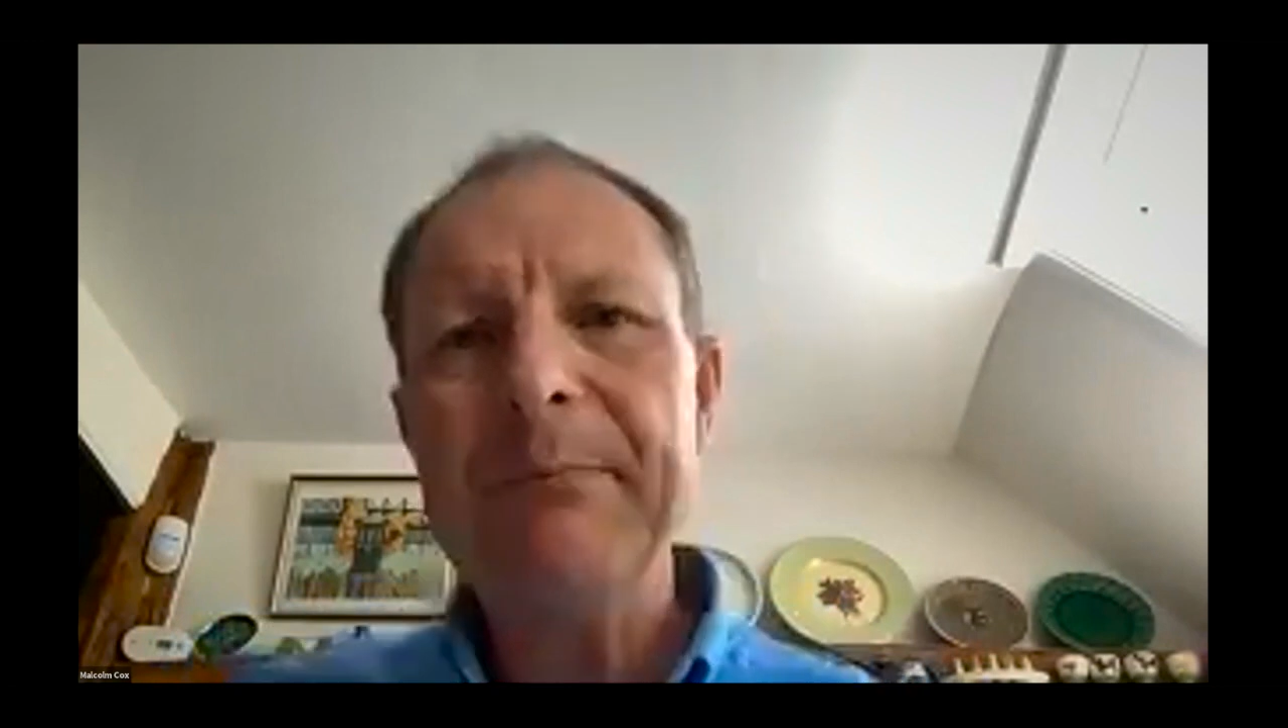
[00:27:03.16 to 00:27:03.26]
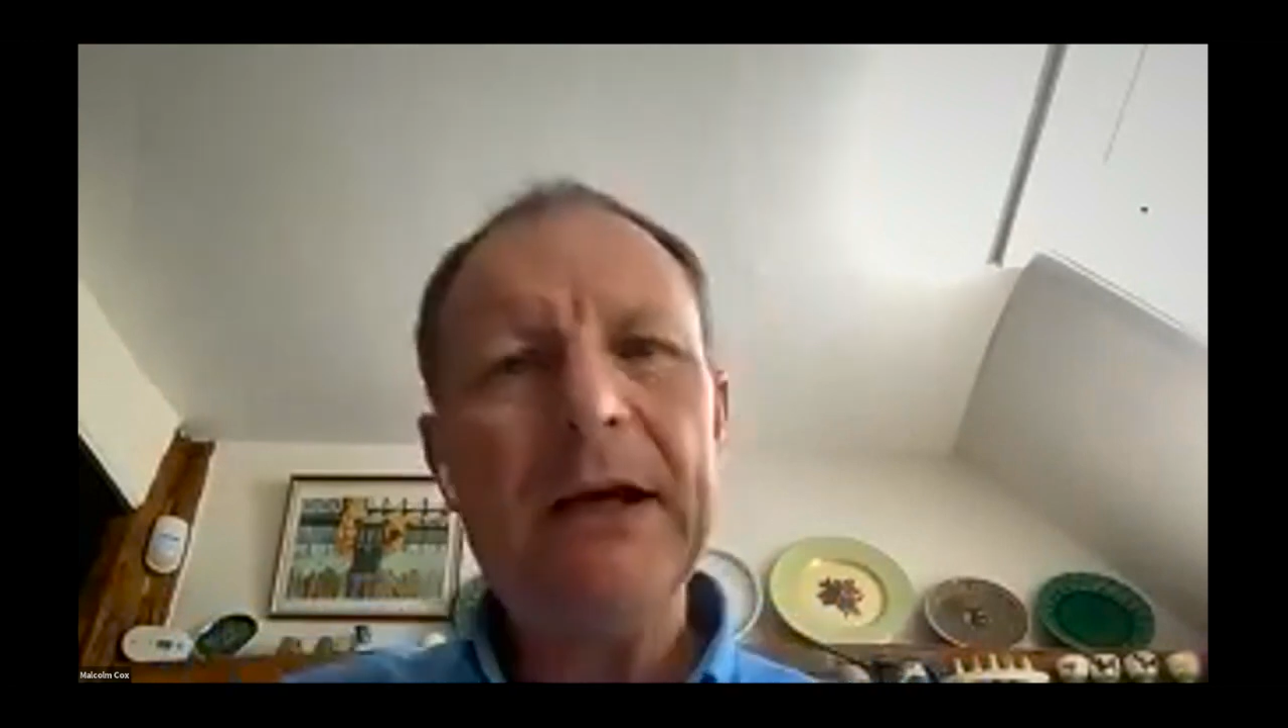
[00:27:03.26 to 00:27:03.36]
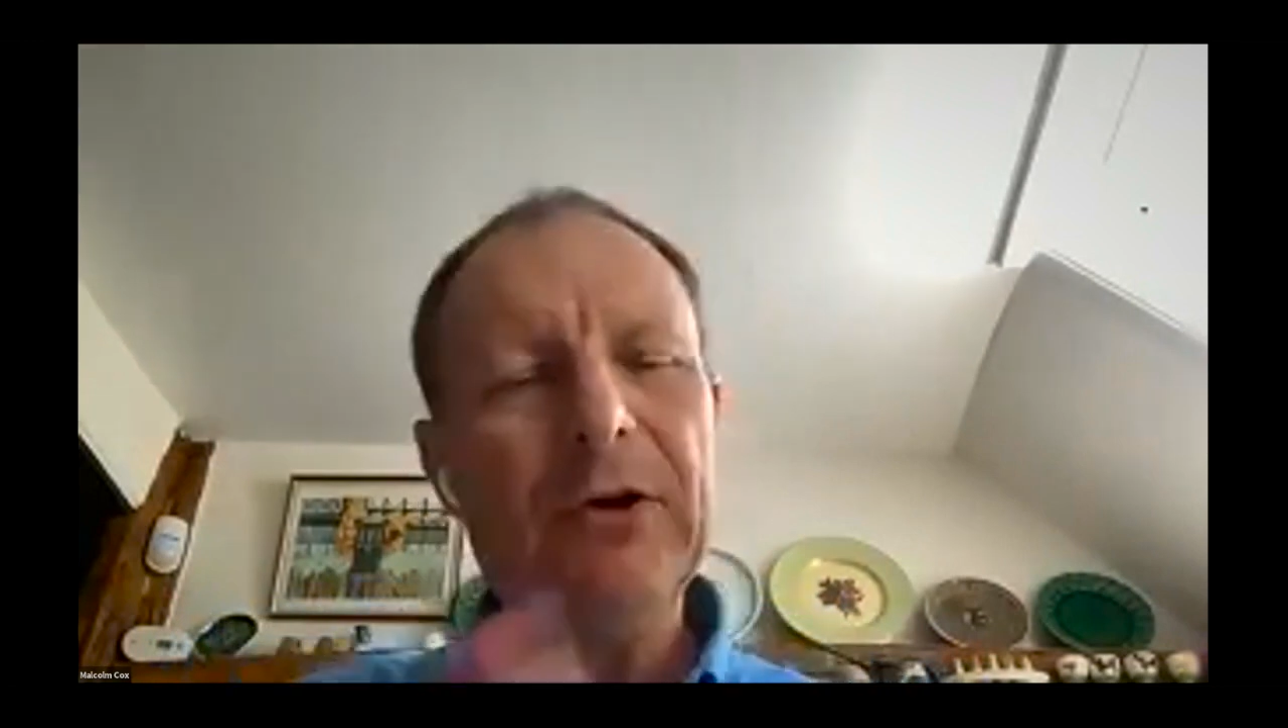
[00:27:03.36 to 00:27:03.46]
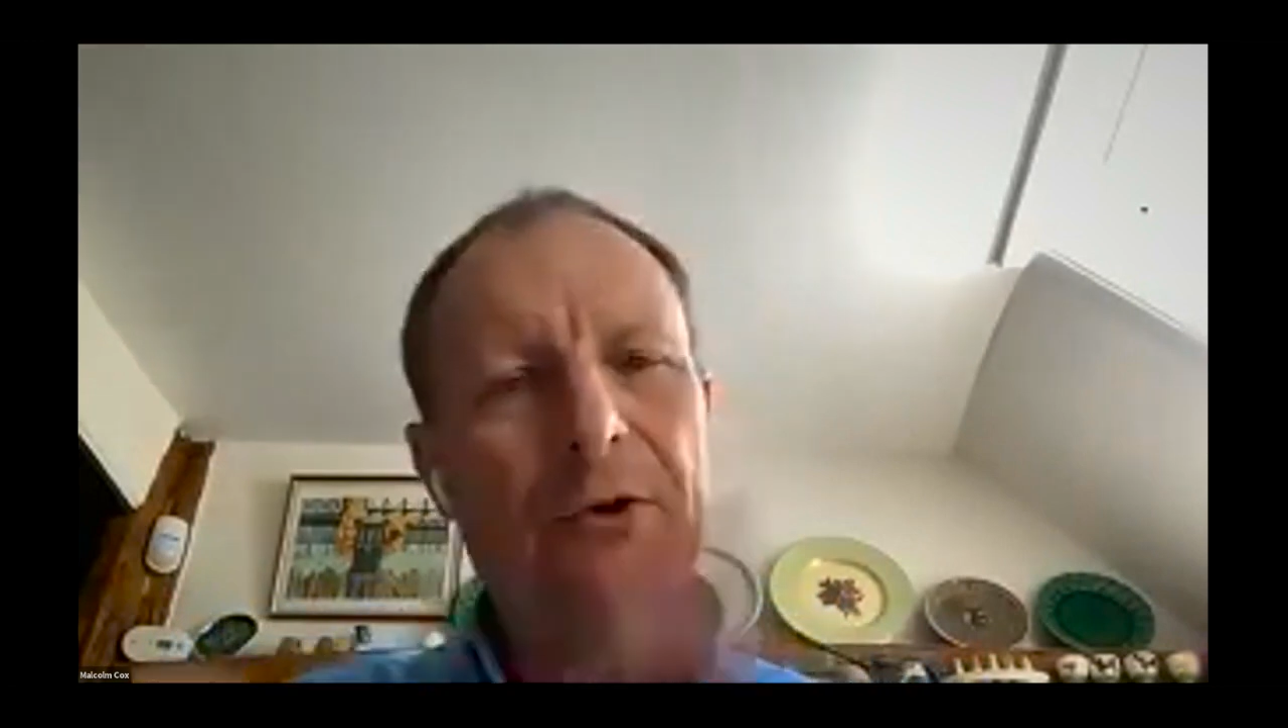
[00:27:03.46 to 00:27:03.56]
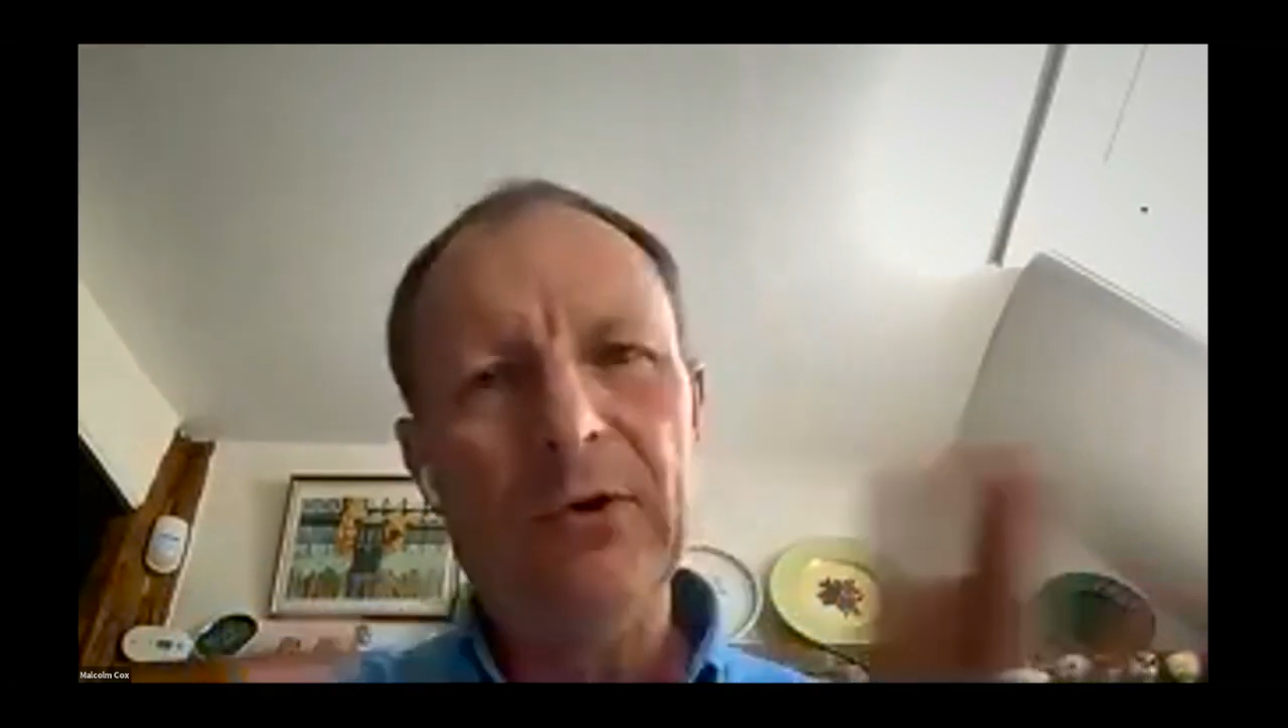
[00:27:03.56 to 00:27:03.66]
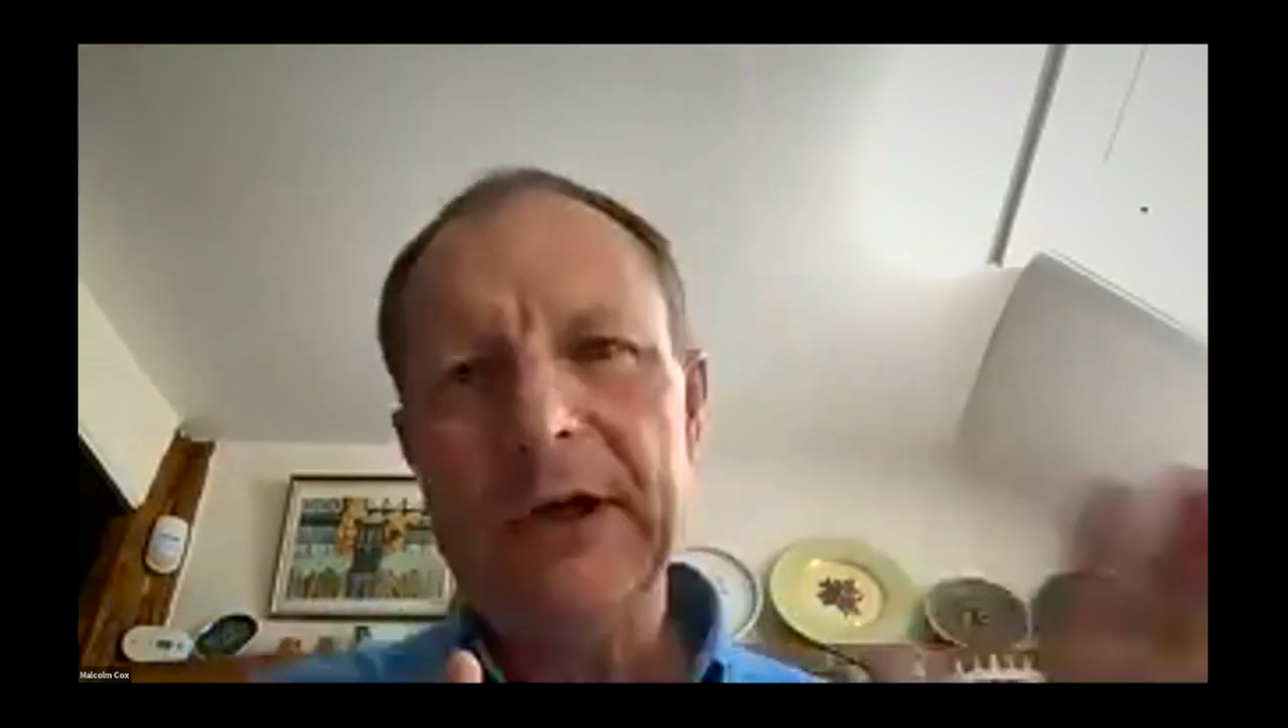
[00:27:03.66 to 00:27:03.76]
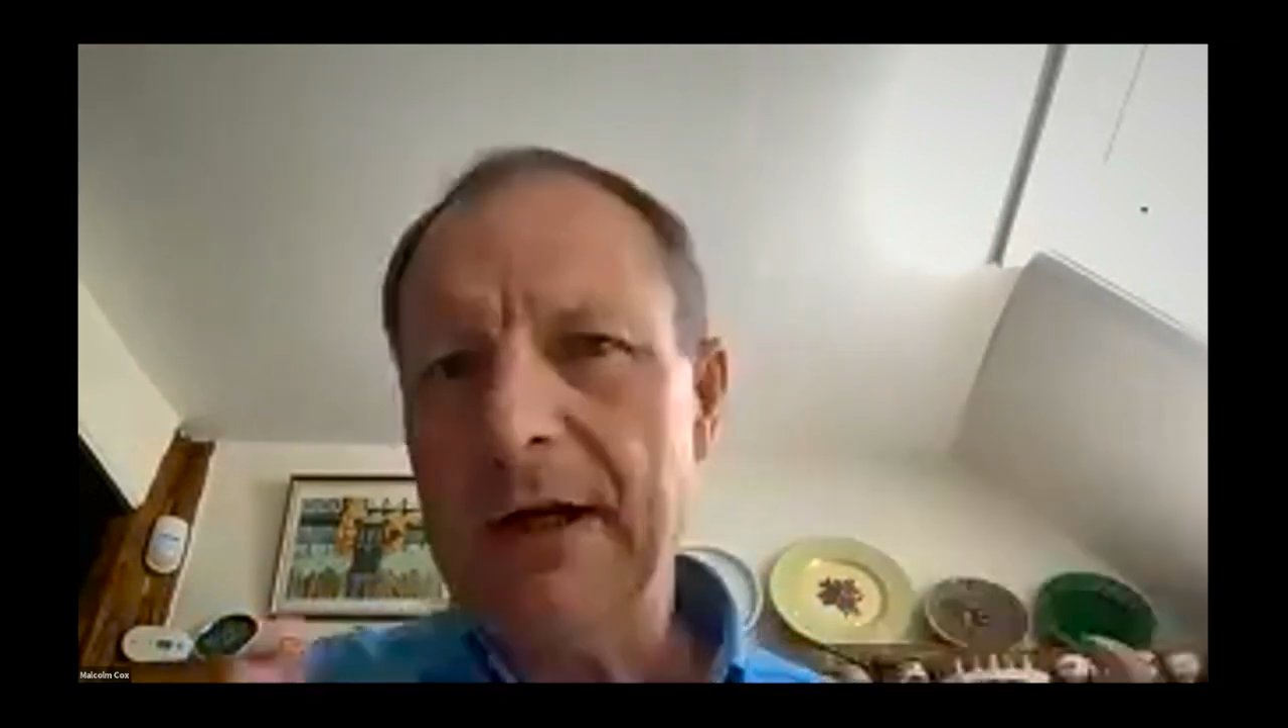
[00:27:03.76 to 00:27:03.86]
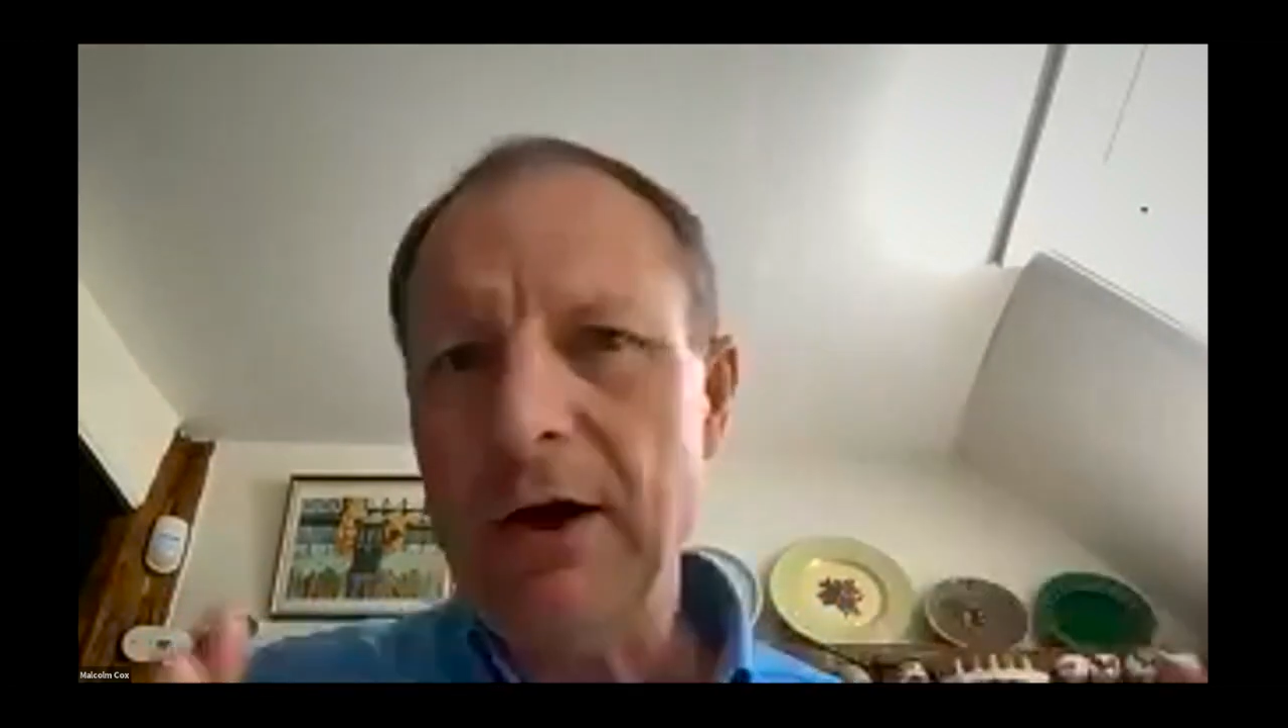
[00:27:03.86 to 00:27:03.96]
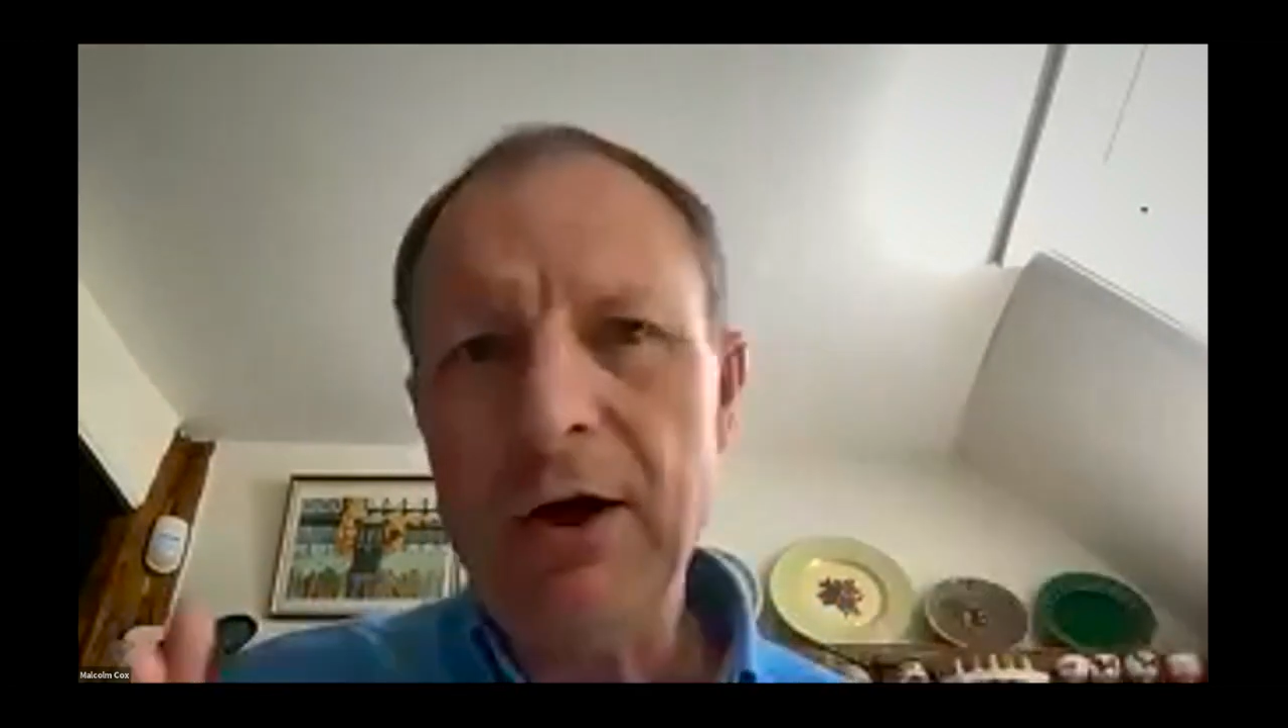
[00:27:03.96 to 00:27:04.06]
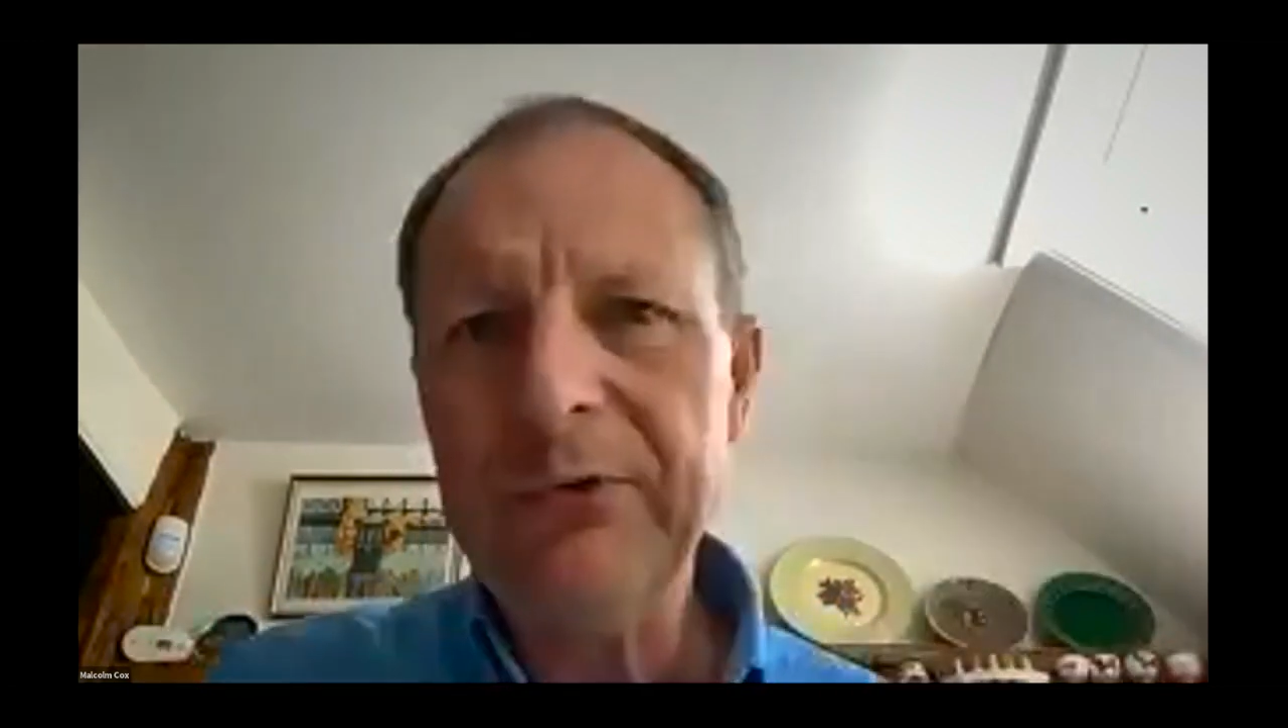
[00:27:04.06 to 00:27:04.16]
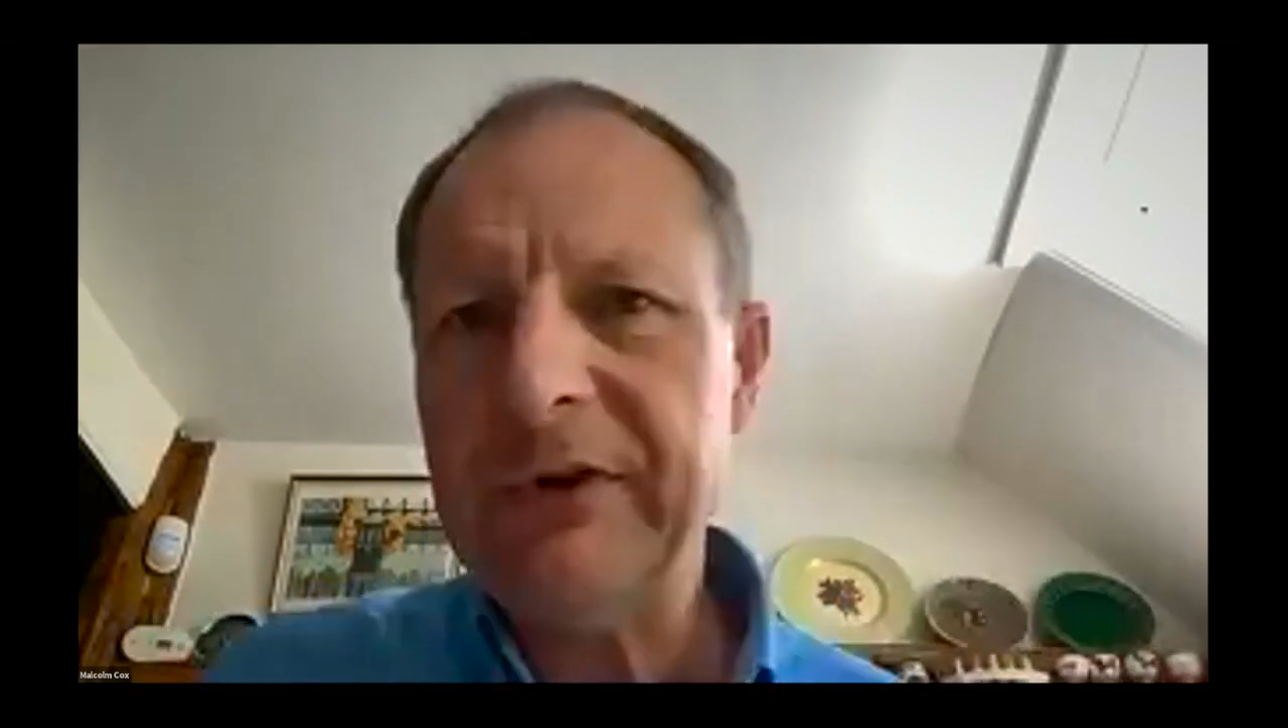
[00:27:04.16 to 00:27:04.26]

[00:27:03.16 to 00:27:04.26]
back on our whole